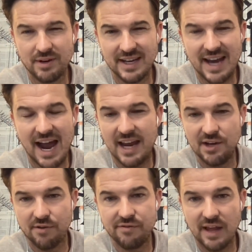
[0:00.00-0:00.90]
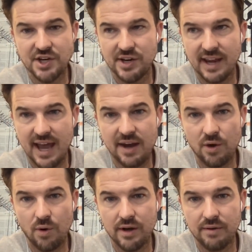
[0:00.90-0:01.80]
Denying your flesh in a
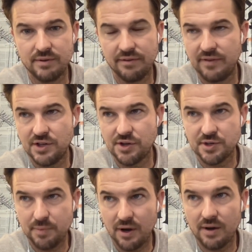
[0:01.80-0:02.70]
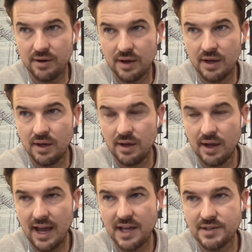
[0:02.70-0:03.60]
category to, to feed your spirit
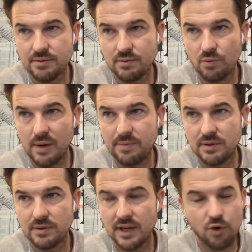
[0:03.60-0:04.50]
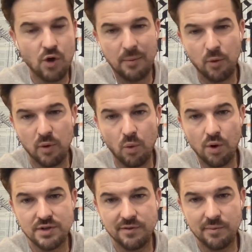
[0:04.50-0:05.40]
has reaped incredible
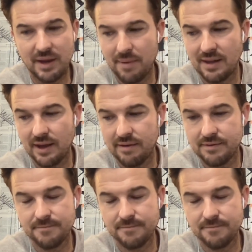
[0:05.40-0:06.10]
rewards for me in my life.